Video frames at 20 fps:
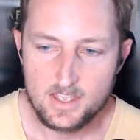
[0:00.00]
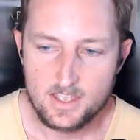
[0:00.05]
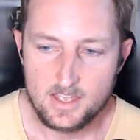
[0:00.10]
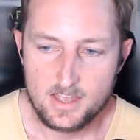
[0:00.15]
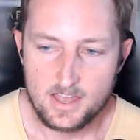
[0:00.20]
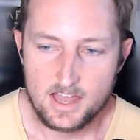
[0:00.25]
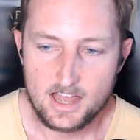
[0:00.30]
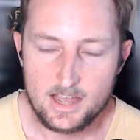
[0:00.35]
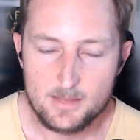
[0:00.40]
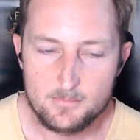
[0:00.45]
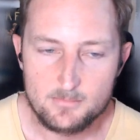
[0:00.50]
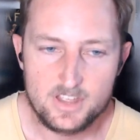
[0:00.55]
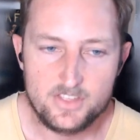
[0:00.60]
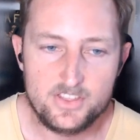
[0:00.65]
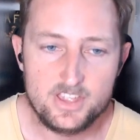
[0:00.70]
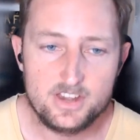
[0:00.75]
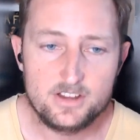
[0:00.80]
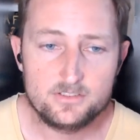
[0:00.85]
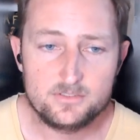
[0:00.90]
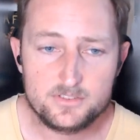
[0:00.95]
And
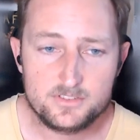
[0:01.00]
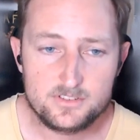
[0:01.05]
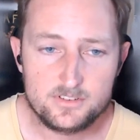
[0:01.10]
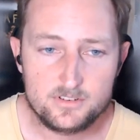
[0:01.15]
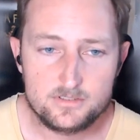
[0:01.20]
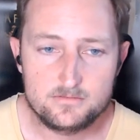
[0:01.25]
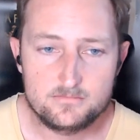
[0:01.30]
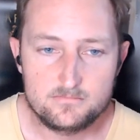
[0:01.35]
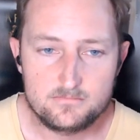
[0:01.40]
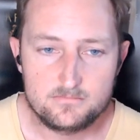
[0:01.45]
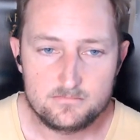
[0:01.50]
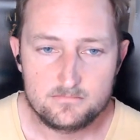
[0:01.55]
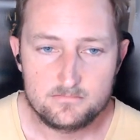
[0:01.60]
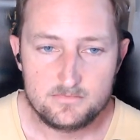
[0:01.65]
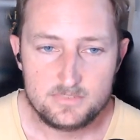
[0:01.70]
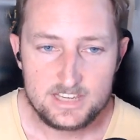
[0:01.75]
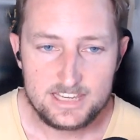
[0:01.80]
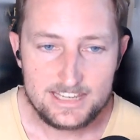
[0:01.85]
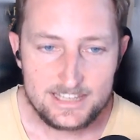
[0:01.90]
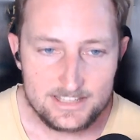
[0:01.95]
then it's also
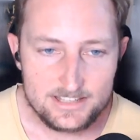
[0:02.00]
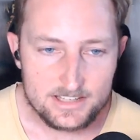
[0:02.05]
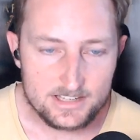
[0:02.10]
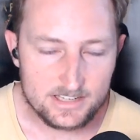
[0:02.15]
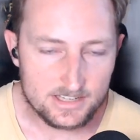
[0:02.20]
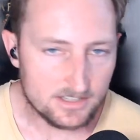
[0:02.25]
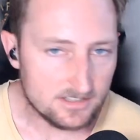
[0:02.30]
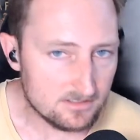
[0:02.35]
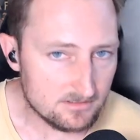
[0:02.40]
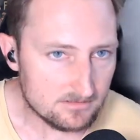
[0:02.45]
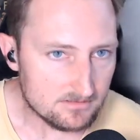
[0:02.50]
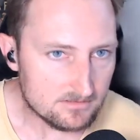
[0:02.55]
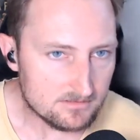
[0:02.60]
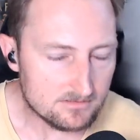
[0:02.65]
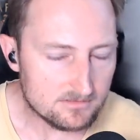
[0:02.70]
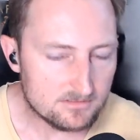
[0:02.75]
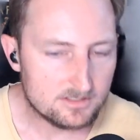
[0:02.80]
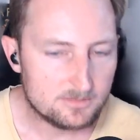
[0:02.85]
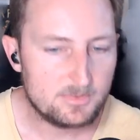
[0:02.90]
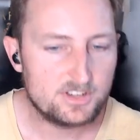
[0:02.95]
easier,
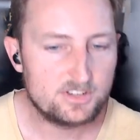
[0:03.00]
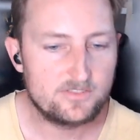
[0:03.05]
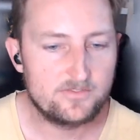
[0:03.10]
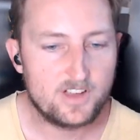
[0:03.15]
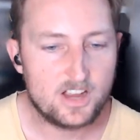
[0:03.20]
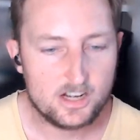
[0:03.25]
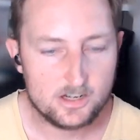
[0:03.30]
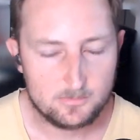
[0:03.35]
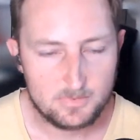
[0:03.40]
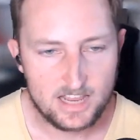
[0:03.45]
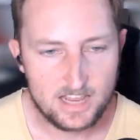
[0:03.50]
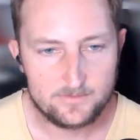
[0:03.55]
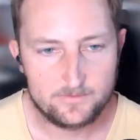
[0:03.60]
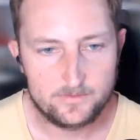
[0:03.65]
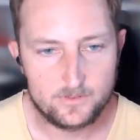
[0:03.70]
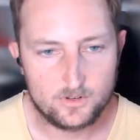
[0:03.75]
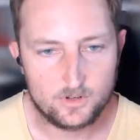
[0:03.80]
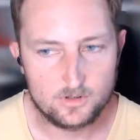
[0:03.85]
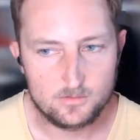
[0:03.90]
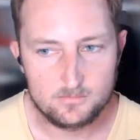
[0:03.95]
especially via a
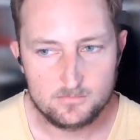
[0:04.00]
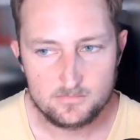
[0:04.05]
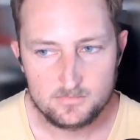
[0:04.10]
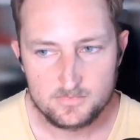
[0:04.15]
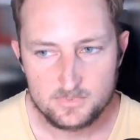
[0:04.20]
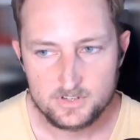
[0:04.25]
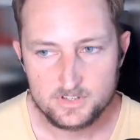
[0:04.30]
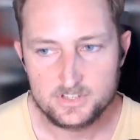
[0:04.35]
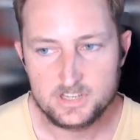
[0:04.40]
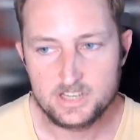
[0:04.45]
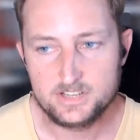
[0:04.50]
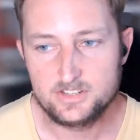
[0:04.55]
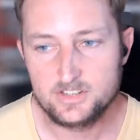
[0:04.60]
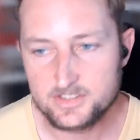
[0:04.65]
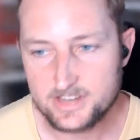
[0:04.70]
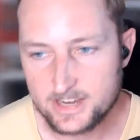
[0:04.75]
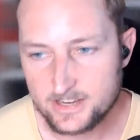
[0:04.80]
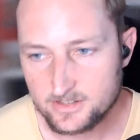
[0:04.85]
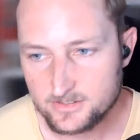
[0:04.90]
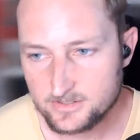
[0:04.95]
platform such as
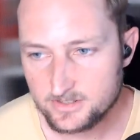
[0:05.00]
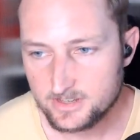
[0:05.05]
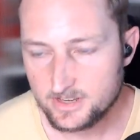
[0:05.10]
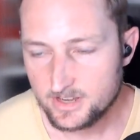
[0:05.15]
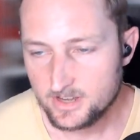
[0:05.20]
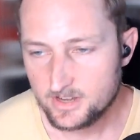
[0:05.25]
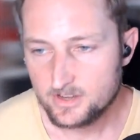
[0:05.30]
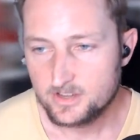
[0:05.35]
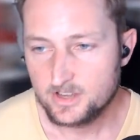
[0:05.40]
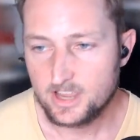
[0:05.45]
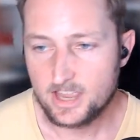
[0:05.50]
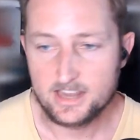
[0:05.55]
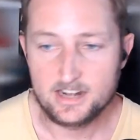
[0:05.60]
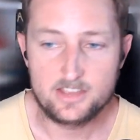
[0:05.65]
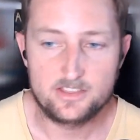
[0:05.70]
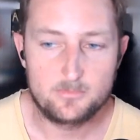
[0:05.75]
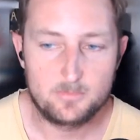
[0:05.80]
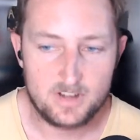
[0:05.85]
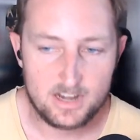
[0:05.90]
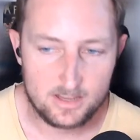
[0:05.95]
ours and
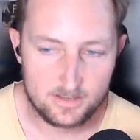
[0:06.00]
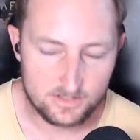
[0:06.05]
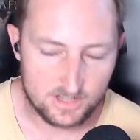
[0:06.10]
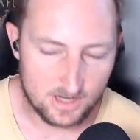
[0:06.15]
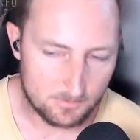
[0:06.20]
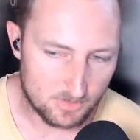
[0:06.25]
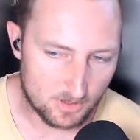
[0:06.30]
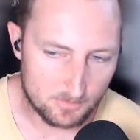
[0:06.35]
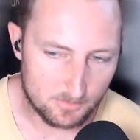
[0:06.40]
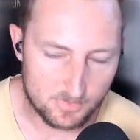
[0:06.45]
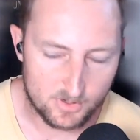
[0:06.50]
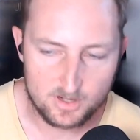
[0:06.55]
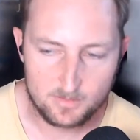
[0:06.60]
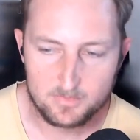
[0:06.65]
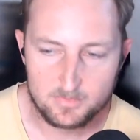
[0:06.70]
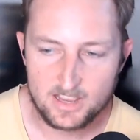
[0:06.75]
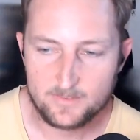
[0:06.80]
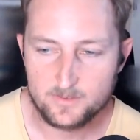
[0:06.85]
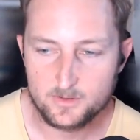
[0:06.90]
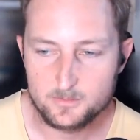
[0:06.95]
other chatbot building
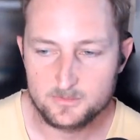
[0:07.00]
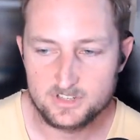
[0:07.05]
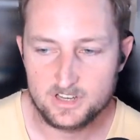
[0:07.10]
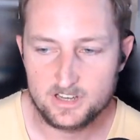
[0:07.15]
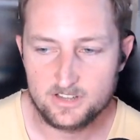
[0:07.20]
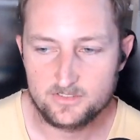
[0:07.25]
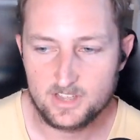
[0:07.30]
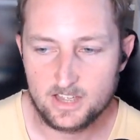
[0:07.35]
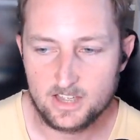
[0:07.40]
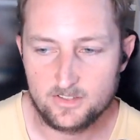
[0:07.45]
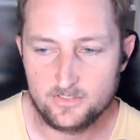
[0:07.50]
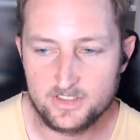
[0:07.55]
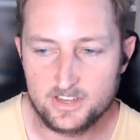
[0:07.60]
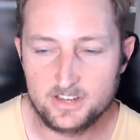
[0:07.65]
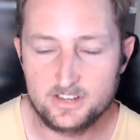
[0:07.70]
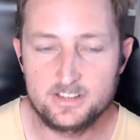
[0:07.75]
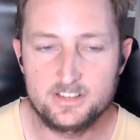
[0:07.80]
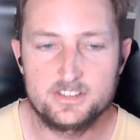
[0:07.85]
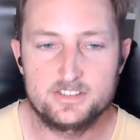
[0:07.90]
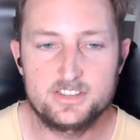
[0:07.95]
platforms out
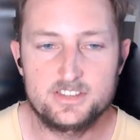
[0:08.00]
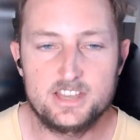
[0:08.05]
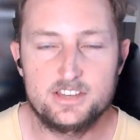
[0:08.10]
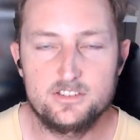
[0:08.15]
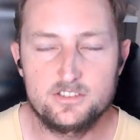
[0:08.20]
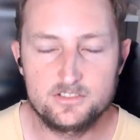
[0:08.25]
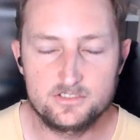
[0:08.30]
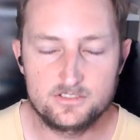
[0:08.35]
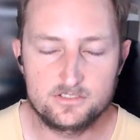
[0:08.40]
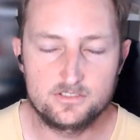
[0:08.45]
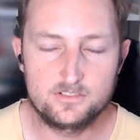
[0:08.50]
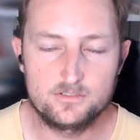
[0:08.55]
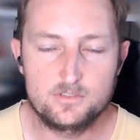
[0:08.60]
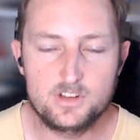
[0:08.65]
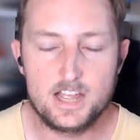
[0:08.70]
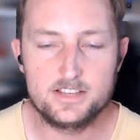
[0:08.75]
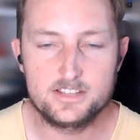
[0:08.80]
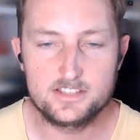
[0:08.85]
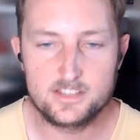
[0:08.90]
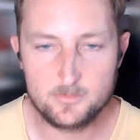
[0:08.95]
there, is that you can still
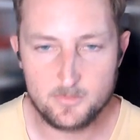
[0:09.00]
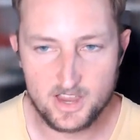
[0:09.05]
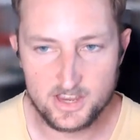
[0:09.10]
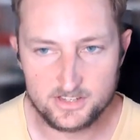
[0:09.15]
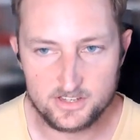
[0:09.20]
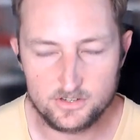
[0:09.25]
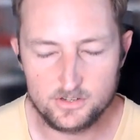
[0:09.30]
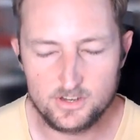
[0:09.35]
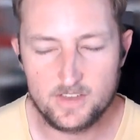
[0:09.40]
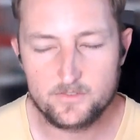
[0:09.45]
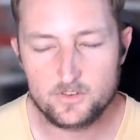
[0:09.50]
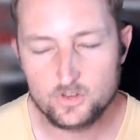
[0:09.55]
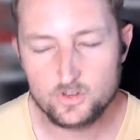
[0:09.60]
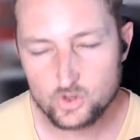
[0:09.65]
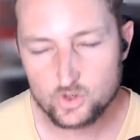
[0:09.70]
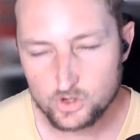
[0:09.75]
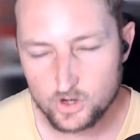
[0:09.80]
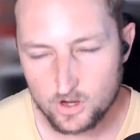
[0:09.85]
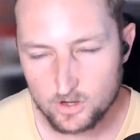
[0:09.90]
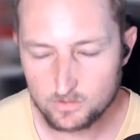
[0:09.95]
customize it. You have
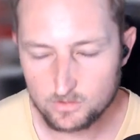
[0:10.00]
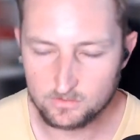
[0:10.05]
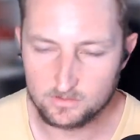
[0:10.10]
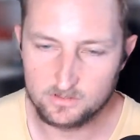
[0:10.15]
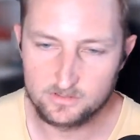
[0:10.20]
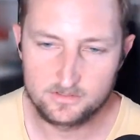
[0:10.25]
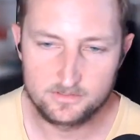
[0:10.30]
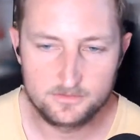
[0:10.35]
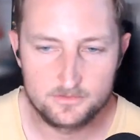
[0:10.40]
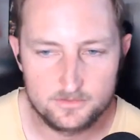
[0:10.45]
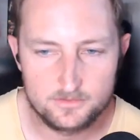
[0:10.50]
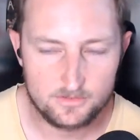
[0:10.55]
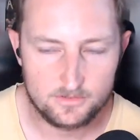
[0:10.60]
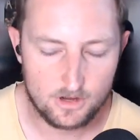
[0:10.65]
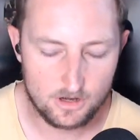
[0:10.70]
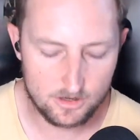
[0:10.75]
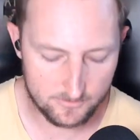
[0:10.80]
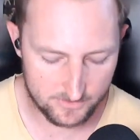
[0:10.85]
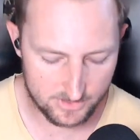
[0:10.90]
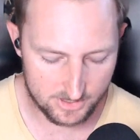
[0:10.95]
control
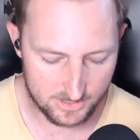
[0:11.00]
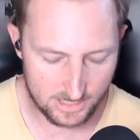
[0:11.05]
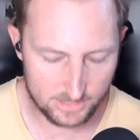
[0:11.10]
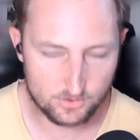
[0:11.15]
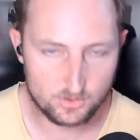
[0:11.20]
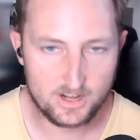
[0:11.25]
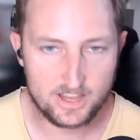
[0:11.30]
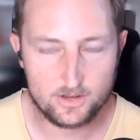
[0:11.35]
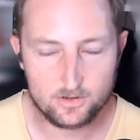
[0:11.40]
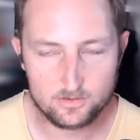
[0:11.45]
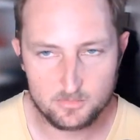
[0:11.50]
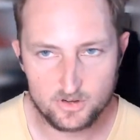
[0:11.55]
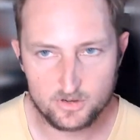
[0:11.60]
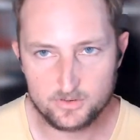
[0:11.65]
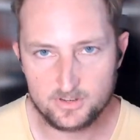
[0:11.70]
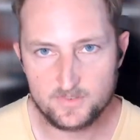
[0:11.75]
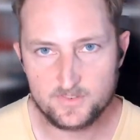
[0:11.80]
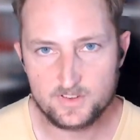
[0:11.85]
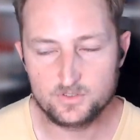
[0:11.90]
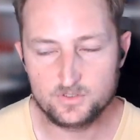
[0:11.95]
over the natural language model.
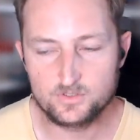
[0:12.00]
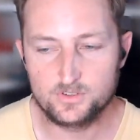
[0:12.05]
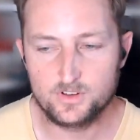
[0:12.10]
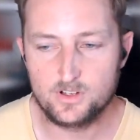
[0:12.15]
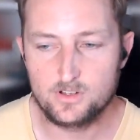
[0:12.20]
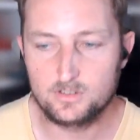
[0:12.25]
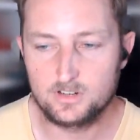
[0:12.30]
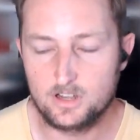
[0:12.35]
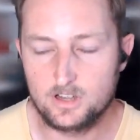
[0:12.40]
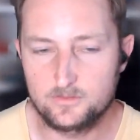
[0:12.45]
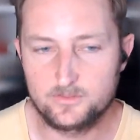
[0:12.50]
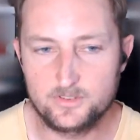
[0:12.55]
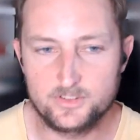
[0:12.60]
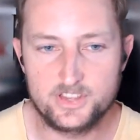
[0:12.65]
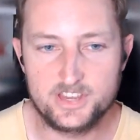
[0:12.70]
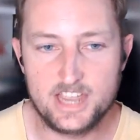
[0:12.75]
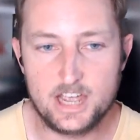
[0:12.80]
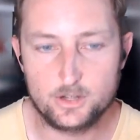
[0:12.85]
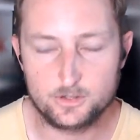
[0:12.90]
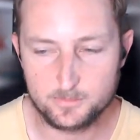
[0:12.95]
You have control over
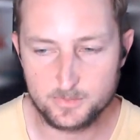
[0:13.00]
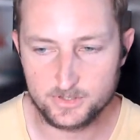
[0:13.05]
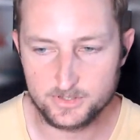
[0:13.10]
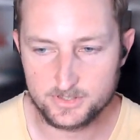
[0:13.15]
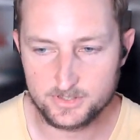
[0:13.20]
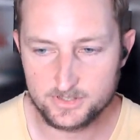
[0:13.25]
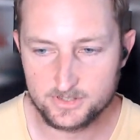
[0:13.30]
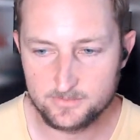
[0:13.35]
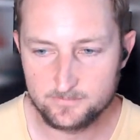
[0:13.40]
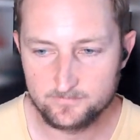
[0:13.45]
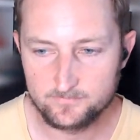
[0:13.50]
the outputs.